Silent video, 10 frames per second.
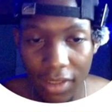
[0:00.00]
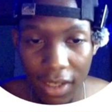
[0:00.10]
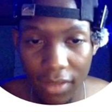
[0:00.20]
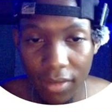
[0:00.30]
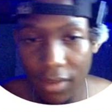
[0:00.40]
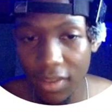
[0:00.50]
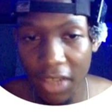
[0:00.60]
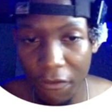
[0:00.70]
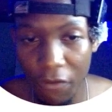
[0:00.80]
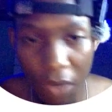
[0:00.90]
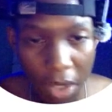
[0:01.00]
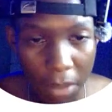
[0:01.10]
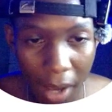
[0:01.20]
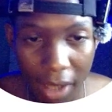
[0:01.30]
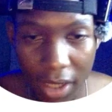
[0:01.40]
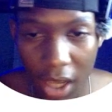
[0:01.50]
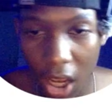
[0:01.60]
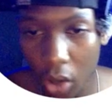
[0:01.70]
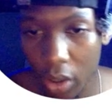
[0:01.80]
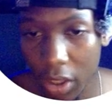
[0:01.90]
that say free buy
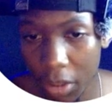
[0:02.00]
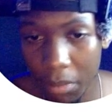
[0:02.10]
now in